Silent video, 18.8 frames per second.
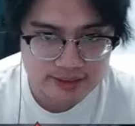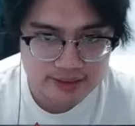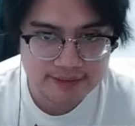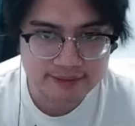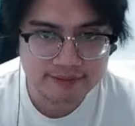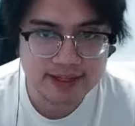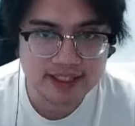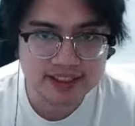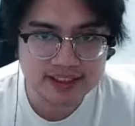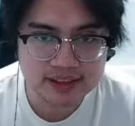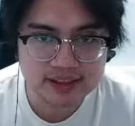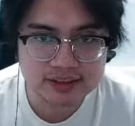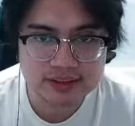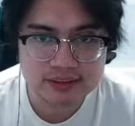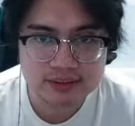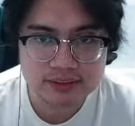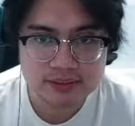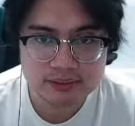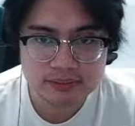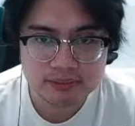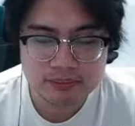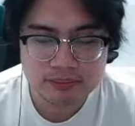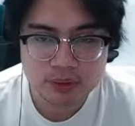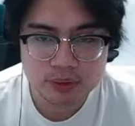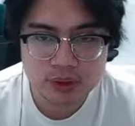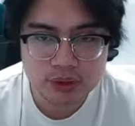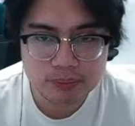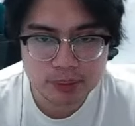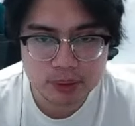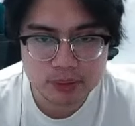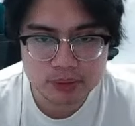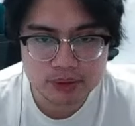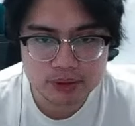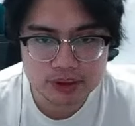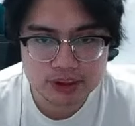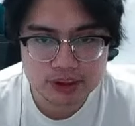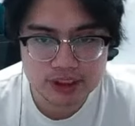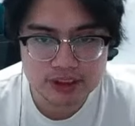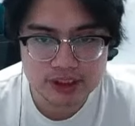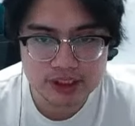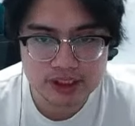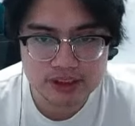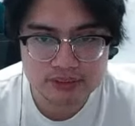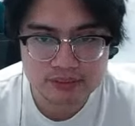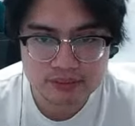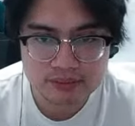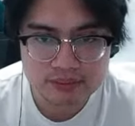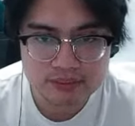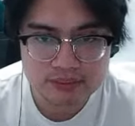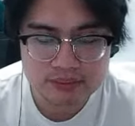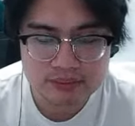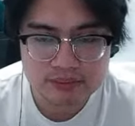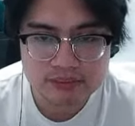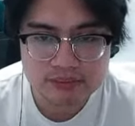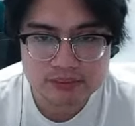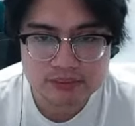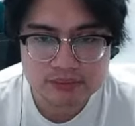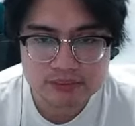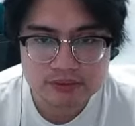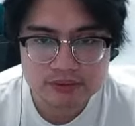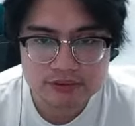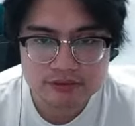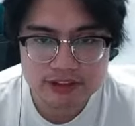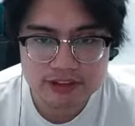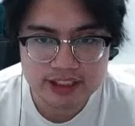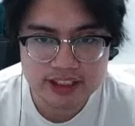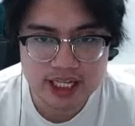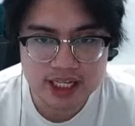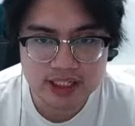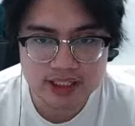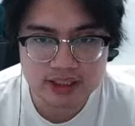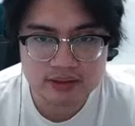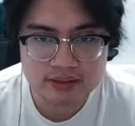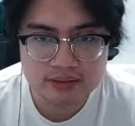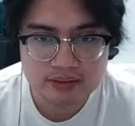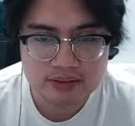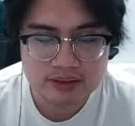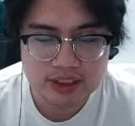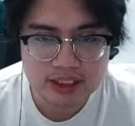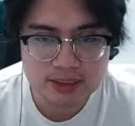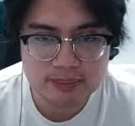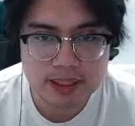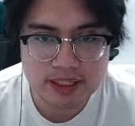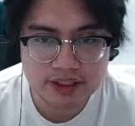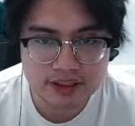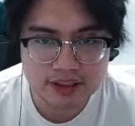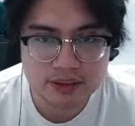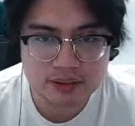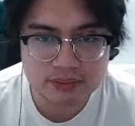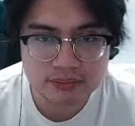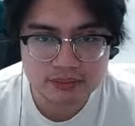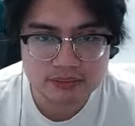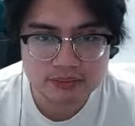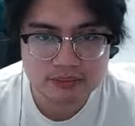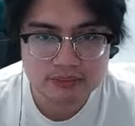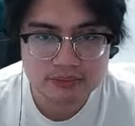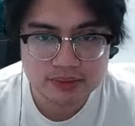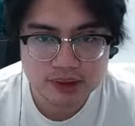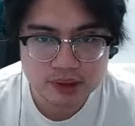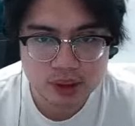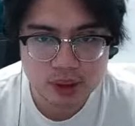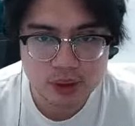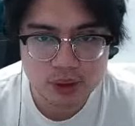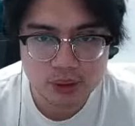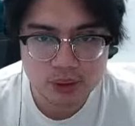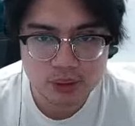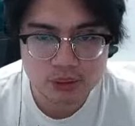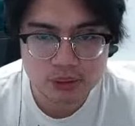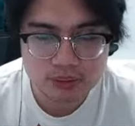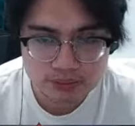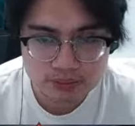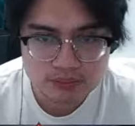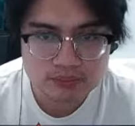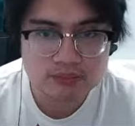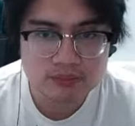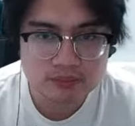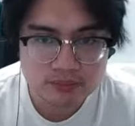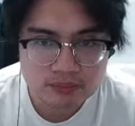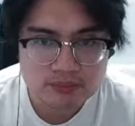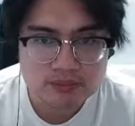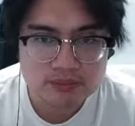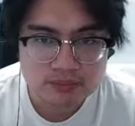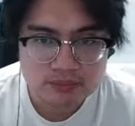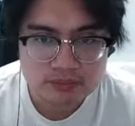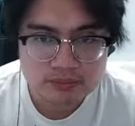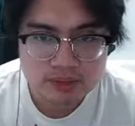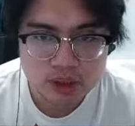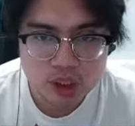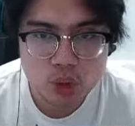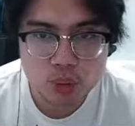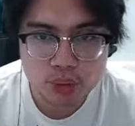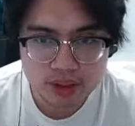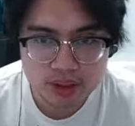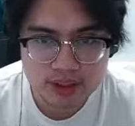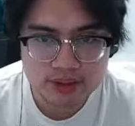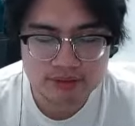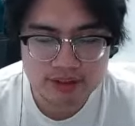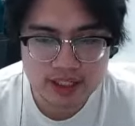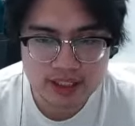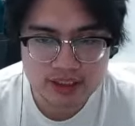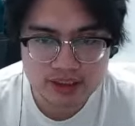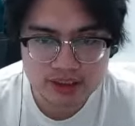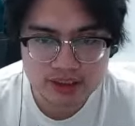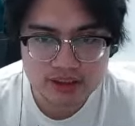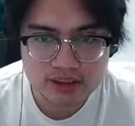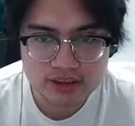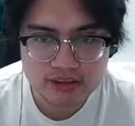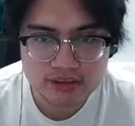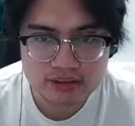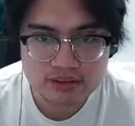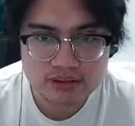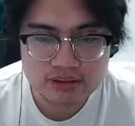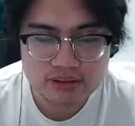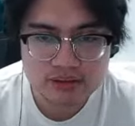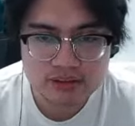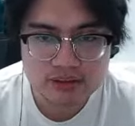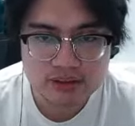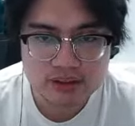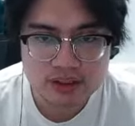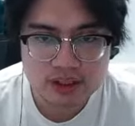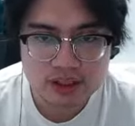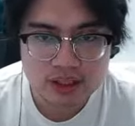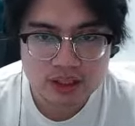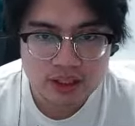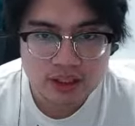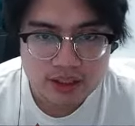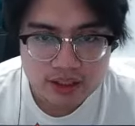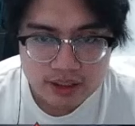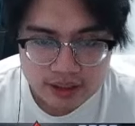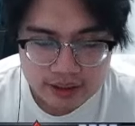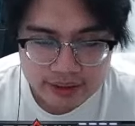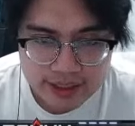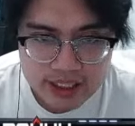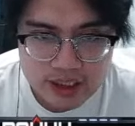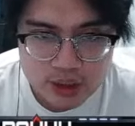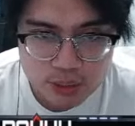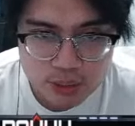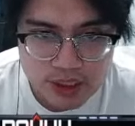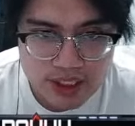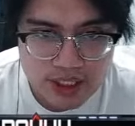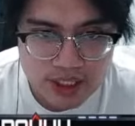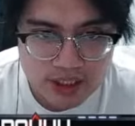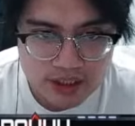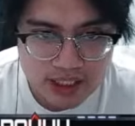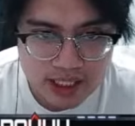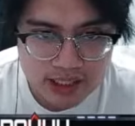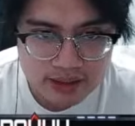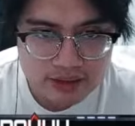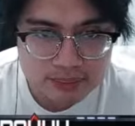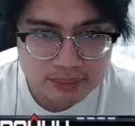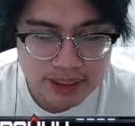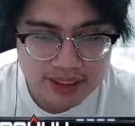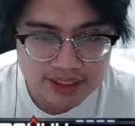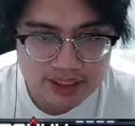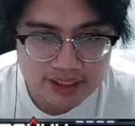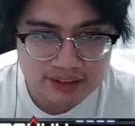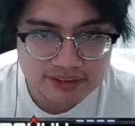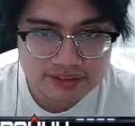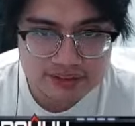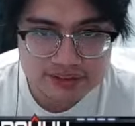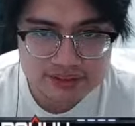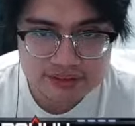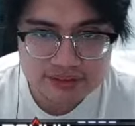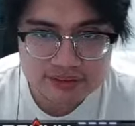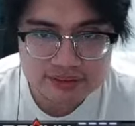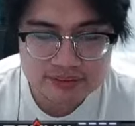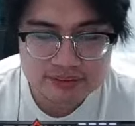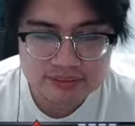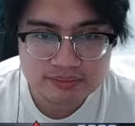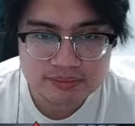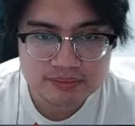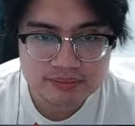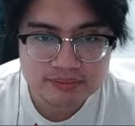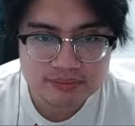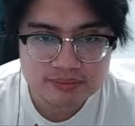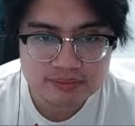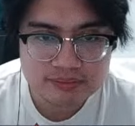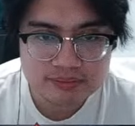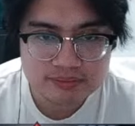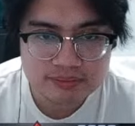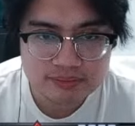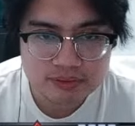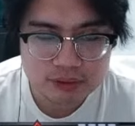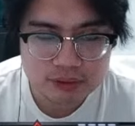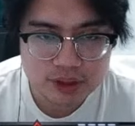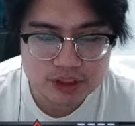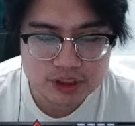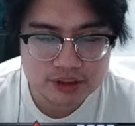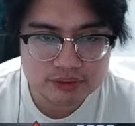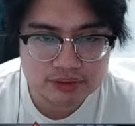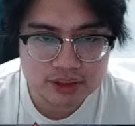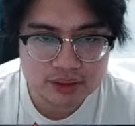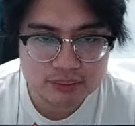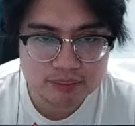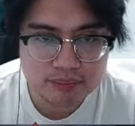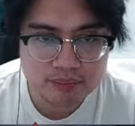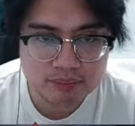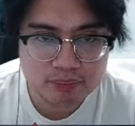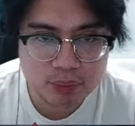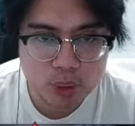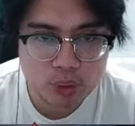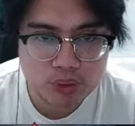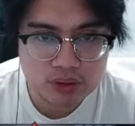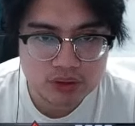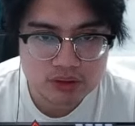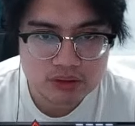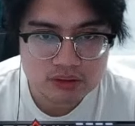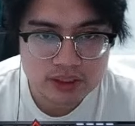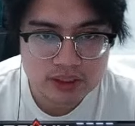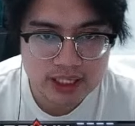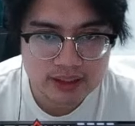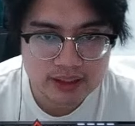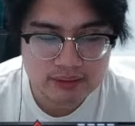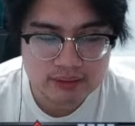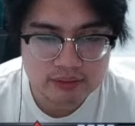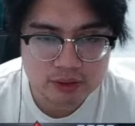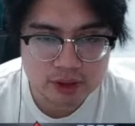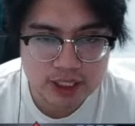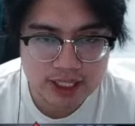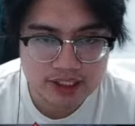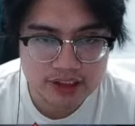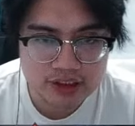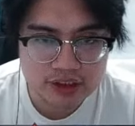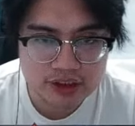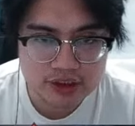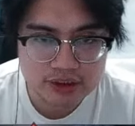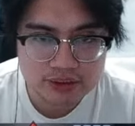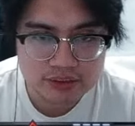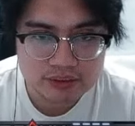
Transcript: than Vex. Good poke, good CC. Vexana is better though, so lower than Vex. Gets really hard countered by Eve because of the poke and range.